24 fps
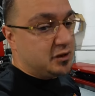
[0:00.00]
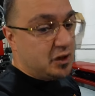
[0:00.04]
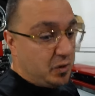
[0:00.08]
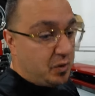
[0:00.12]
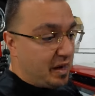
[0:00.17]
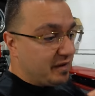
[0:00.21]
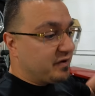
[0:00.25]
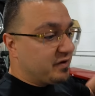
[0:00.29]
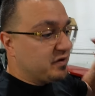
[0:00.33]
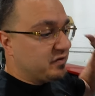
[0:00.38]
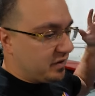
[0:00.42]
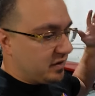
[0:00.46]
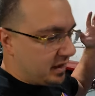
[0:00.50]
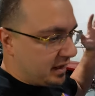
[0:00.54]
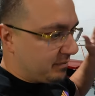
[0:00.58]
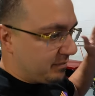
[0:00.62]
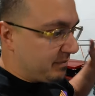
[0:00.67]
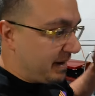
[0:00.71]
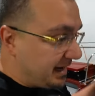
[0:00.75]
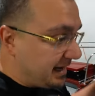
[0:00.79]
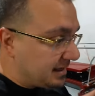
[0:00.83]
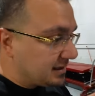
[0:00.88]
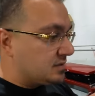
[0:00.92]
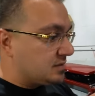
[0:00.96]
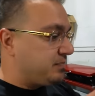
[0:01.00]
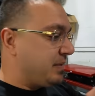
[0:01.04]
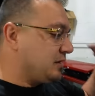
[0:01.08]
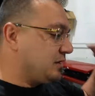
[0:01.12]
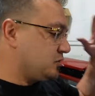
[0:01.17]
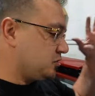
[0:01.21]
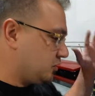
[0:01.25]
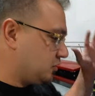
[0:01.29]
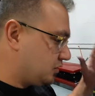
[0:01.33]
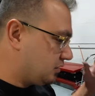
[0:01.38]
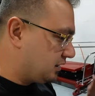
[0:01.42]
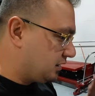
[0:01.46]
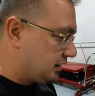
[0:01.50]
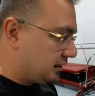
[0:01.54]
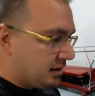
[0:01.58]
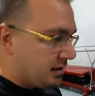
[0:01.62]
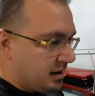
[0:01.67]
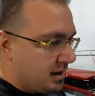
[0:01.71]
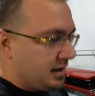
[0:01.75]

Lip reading: do everything, make it special, and